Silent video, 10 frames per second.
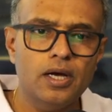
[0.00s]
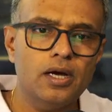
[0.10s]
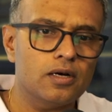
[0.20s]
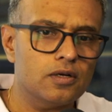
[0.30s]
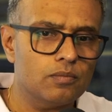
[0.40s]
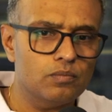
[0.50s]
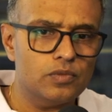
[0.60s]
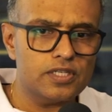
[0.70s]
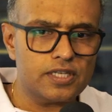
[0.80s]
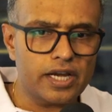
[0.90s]

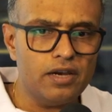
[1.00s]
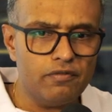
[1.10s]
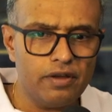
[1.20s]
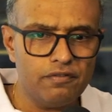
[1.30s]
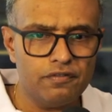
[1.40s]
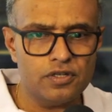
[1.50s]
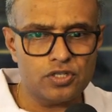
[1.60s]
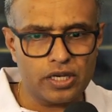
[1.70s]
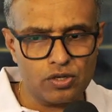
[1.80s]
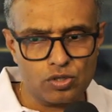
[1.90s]
The sine wave,
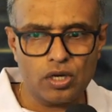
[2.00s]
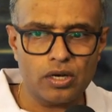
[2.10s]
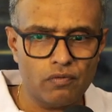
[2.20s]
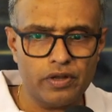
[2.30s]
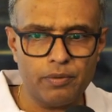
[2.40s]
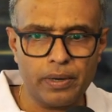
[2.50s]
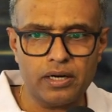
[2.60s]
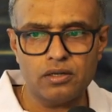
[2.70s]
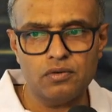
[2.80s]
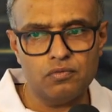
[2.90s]
sinusoidal wave
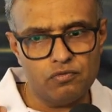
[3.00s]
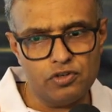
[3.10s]
pattern,